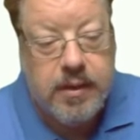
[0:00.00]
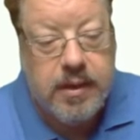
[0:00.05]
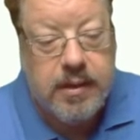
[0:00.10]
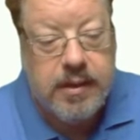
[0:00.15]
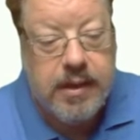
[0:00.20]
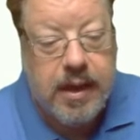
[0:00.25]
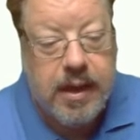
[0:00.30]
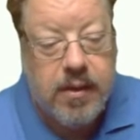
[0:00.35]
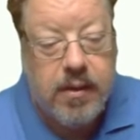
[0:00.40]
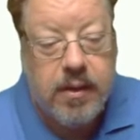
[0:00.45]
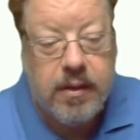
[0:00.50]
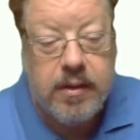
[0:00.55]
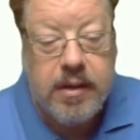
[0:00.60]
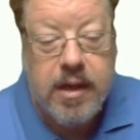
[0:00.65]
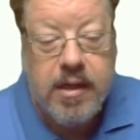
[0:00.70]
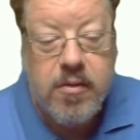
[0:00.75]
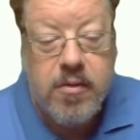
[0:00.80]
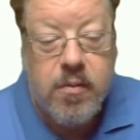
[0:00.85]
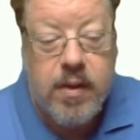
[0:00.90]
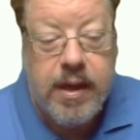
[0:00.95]
Now
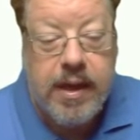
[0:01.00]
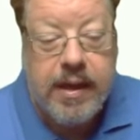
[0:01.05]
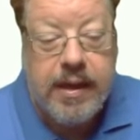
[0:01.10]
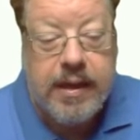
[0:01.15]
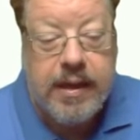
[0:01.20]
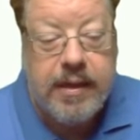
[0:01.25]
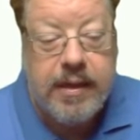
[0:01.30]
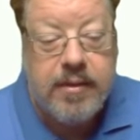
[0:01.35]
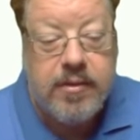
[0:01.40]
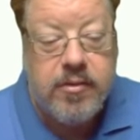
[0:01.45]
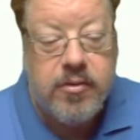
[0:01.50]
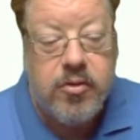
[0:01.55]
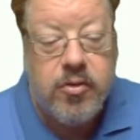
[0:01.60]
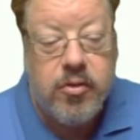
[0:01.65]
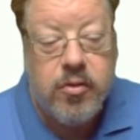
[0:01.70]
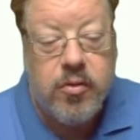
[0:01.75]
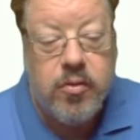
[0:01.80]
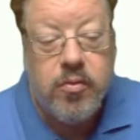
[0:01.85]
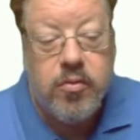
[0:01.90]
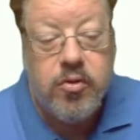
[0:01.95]
another way is
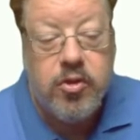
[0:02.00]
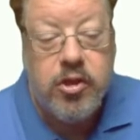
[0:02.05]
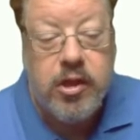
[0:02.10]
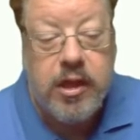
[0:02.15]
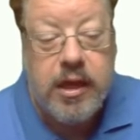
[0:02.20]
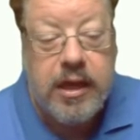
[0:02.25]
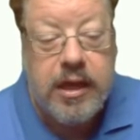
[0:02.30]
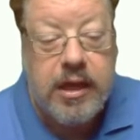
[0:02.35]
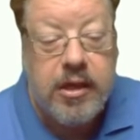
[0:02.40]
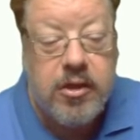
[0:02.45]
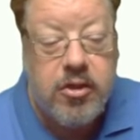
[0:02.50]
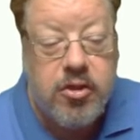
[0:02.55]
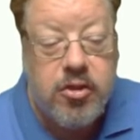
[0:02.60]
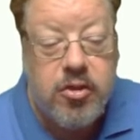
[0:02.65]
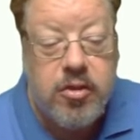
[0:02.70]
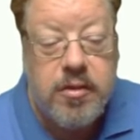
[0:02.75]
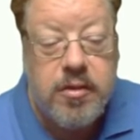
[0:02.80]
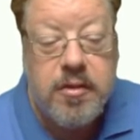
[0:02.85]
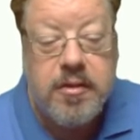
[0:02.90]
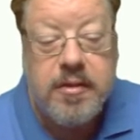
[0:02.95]
to
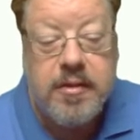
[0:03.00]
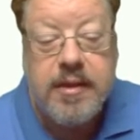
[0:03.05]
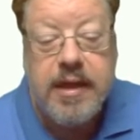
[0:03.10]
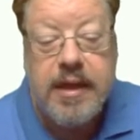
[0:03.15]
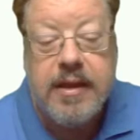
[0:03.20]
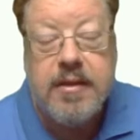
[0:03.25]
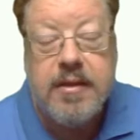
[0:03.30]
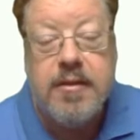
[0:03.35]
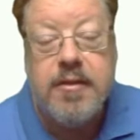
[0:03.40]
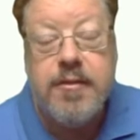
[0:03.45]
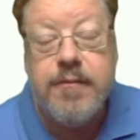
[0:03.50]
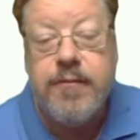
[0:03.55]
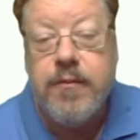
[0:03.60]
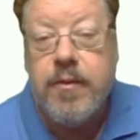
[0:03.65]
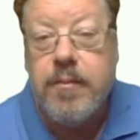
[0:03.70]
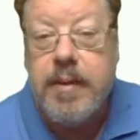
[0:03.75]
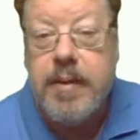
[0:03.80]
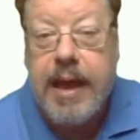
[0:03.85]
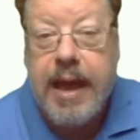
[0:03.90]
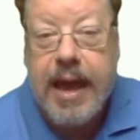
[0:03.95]
change the sentence from